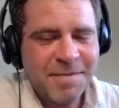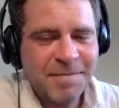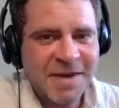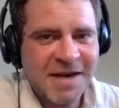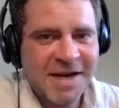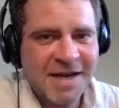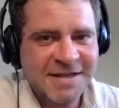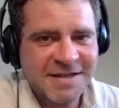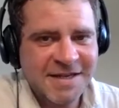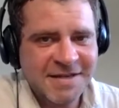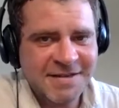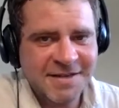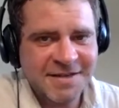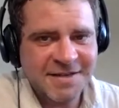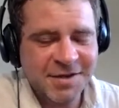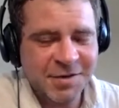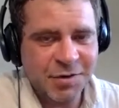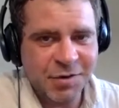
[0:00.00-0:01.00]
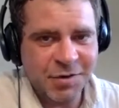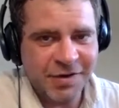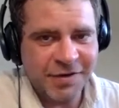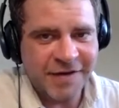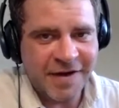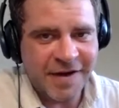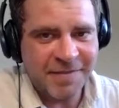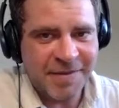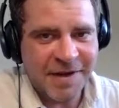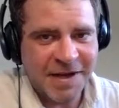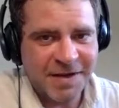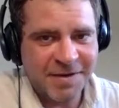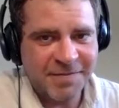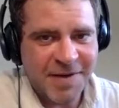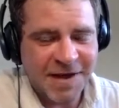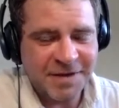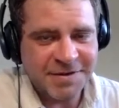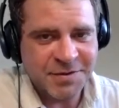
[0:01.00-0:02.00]
My dad says he's still only five
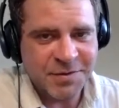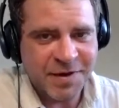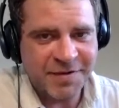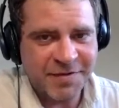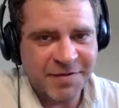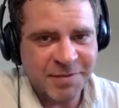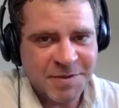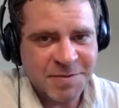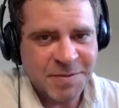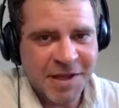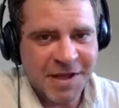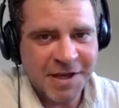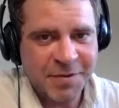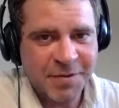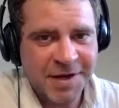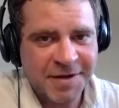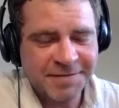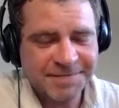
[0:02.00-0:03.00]
pounds away from his playing weight.